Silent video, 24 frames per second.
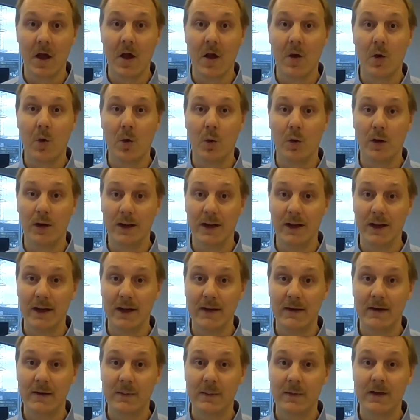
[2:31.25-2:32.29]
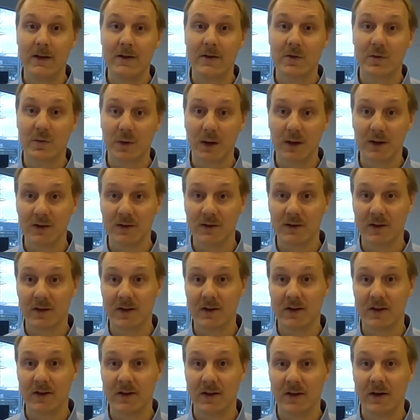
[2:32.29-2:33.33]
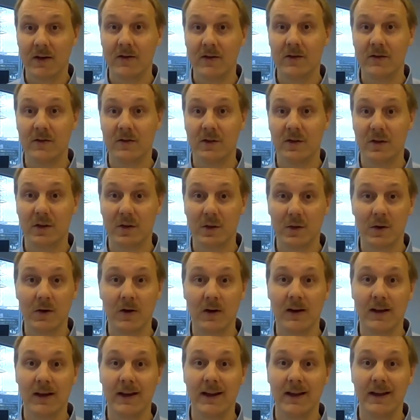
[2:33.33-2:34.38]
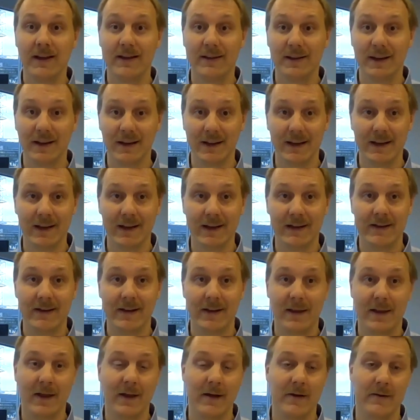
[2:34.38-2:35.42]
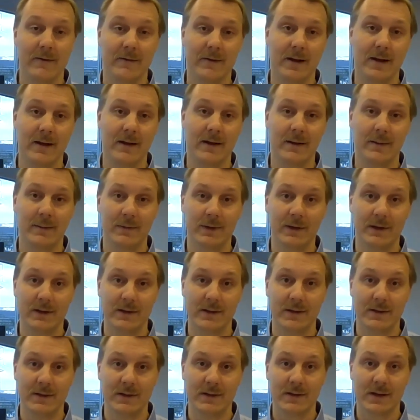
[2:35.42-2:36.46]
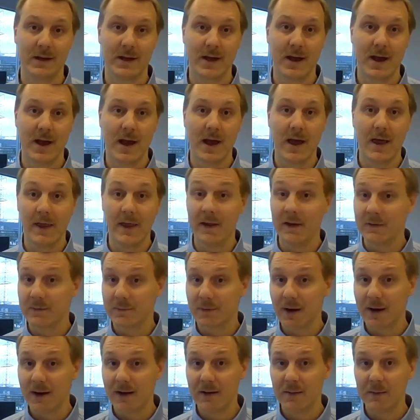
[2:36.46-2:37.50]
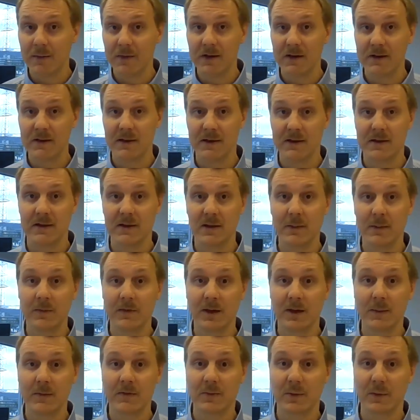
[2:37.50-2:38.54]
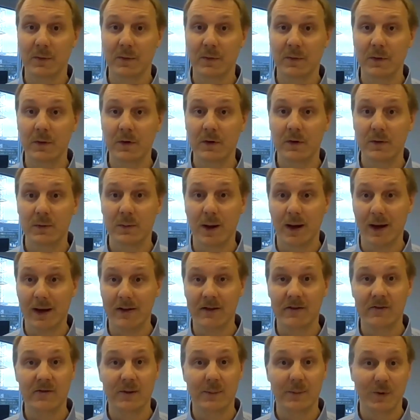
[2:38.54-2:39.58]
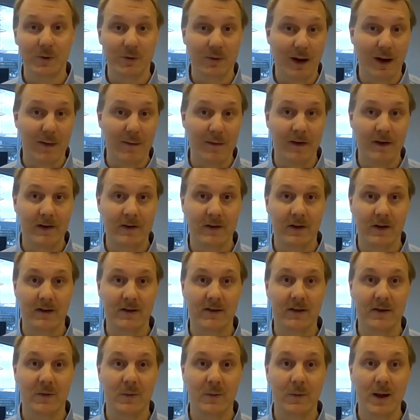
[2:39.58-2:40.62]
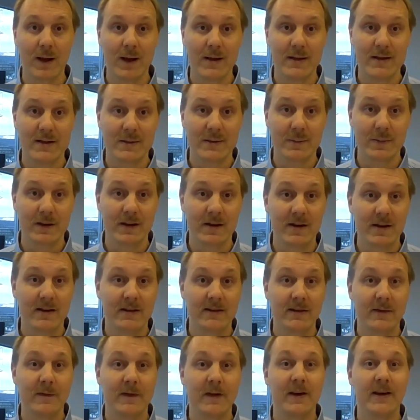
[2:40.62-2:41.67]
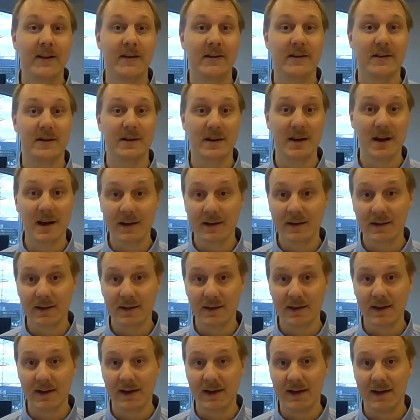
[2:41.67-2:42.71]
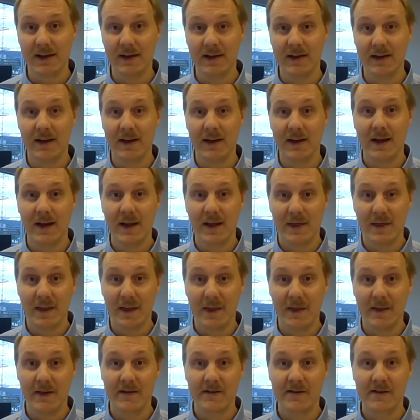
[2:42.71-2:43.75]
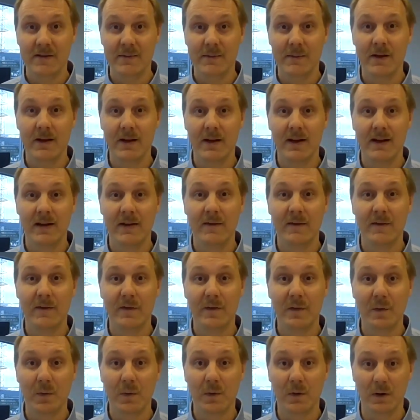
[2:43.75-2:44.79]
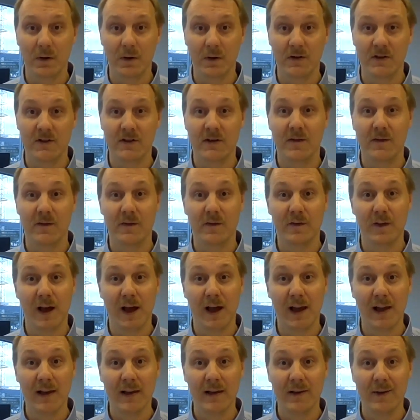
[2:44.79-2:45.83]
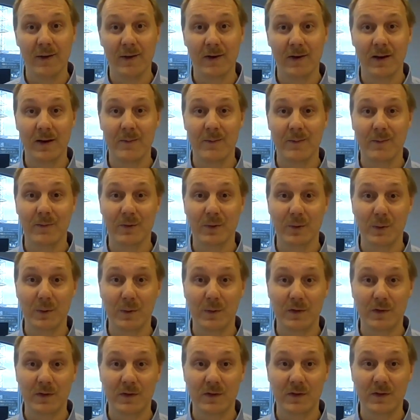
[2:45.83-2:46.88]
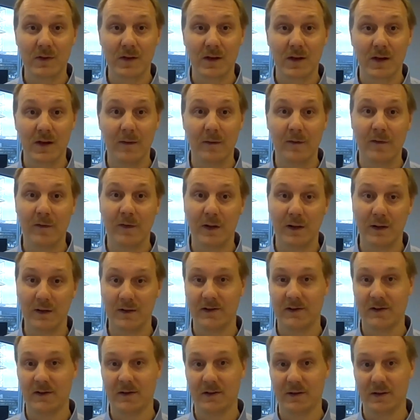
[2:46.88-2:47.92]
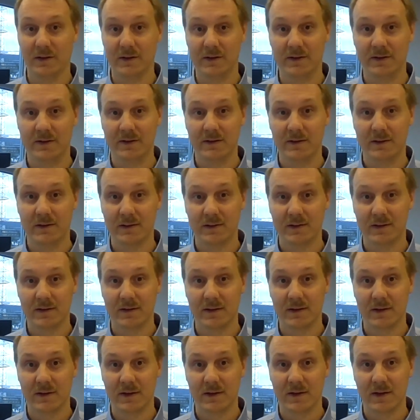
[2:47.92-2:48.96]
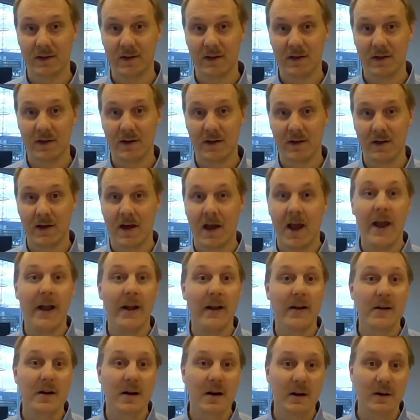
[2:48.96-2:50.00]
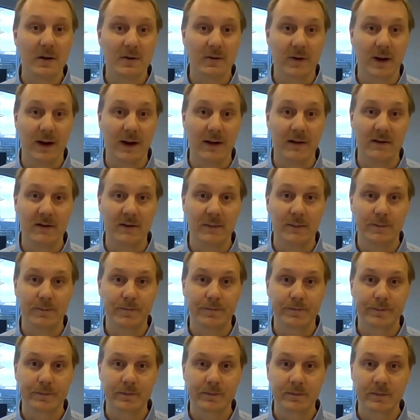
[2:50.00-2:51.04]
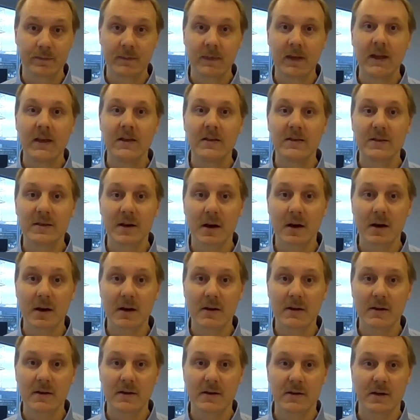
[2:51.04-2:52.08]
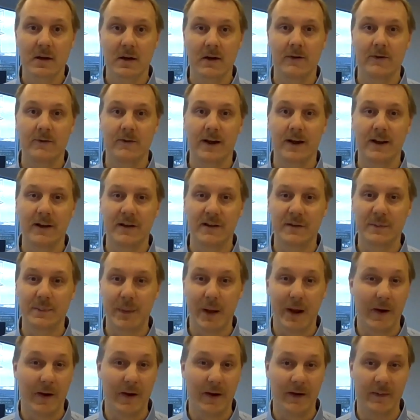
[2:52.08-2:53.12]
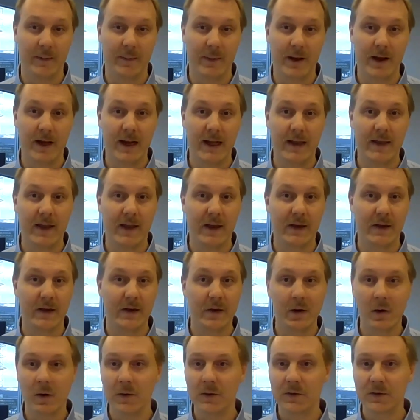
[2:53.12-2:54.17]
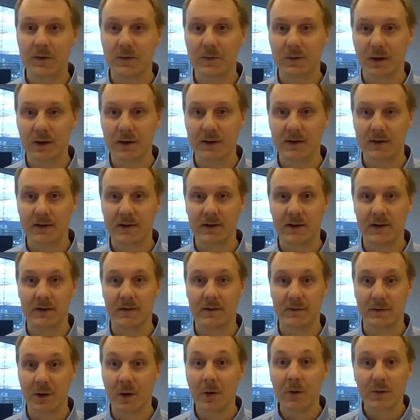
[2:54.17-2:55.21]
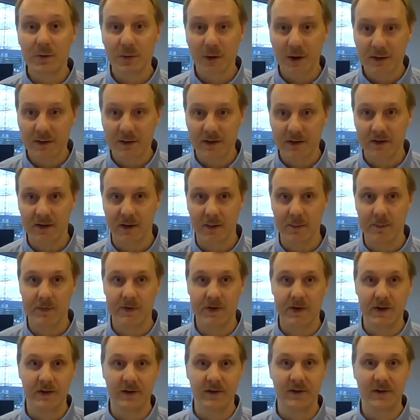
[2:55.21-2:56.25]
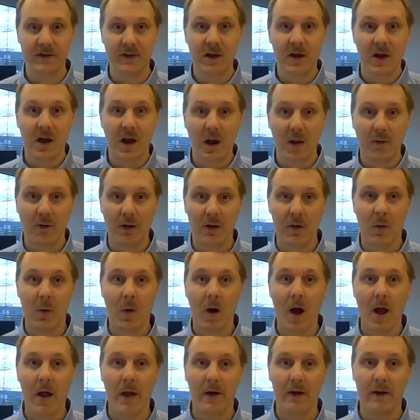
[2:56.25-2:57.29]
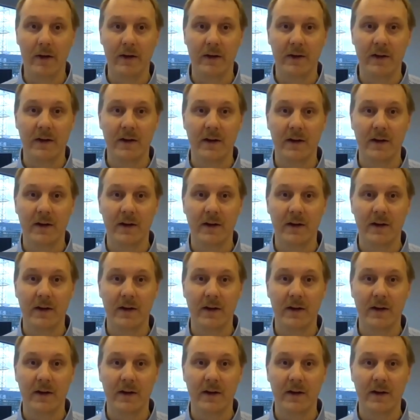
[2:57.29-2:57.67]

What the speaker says: who need to be trusted to securely delete their randomness. This randomness is sometimes referred to as cryptographic toxic waste, because if it is not deleted, then this committee can forge valid-looking proofs of falsehoods. In contrast, Starks are transparent, meaning that no trust assumptions are required